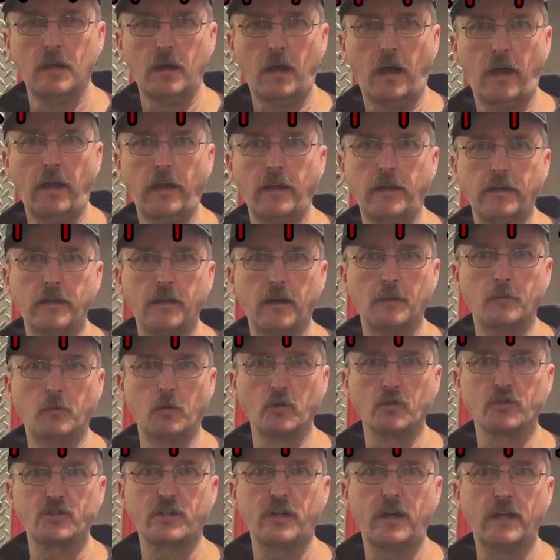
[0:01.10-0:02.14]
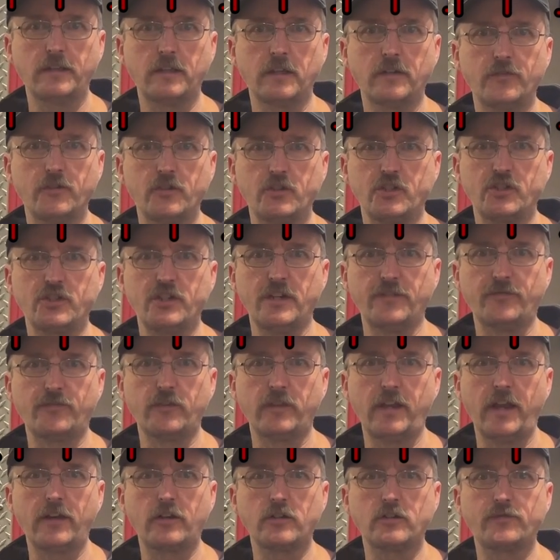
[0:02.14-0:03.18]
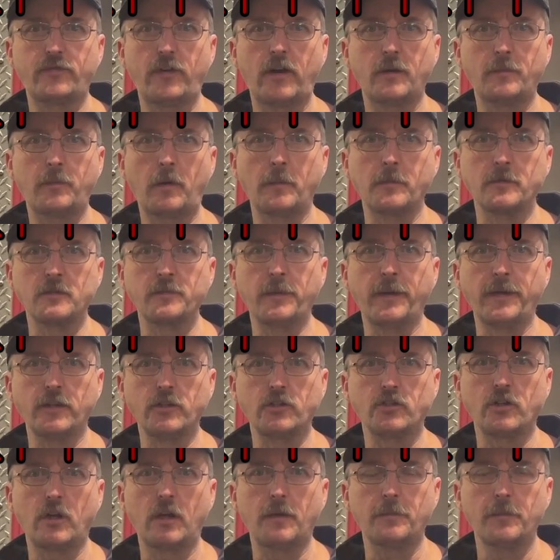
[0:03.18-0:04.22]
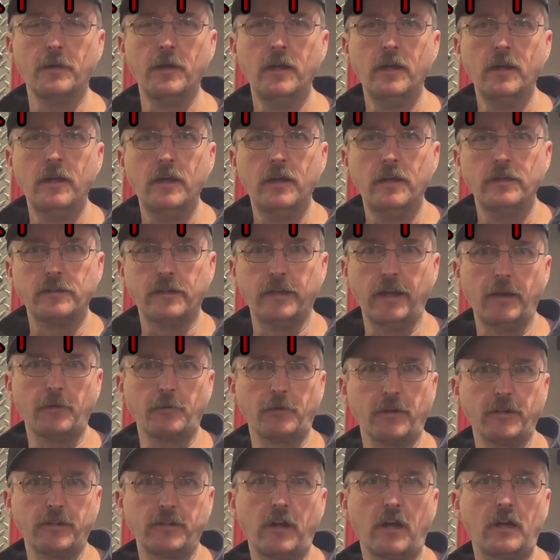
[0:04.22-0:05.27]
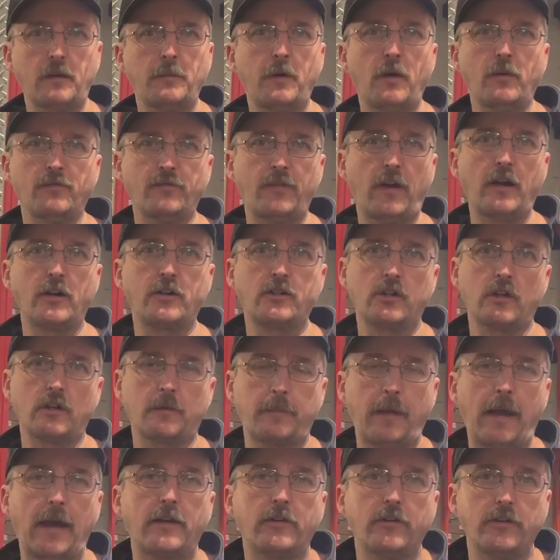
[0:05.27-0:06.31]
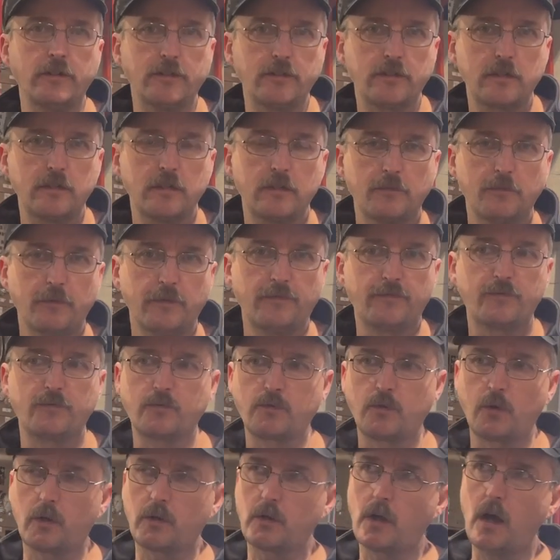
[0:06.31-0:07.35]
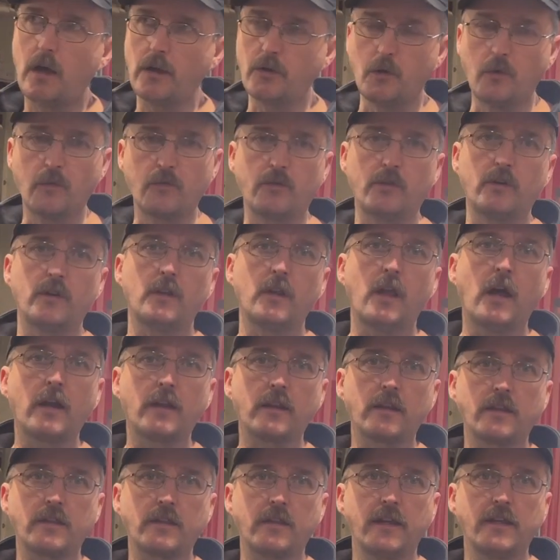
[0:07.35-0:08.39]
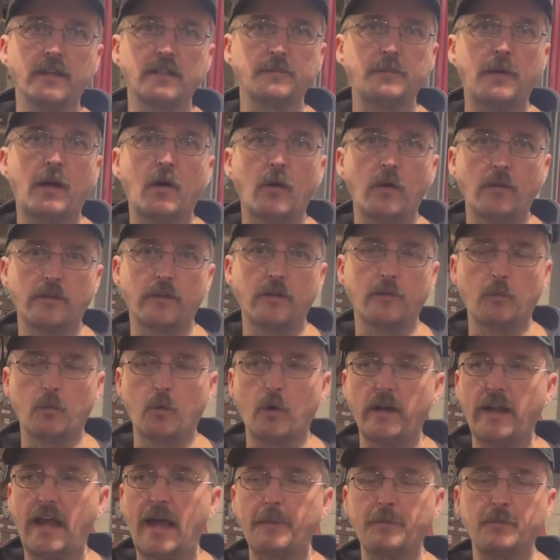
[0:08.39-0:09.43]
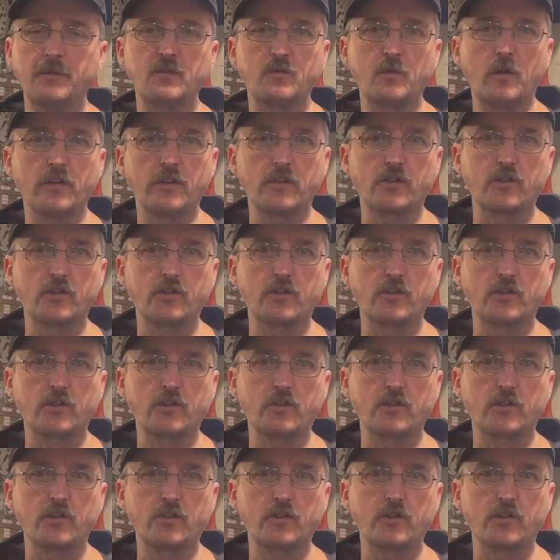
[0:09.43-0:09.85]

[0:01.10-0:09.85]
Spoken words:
Hi, I'm Oral Scott, the Division Chief for the Anchorage Fire Department's maintenance shop. Today we're going to talk about fire truck batteries. We've gone over a lot of the things about what happens while the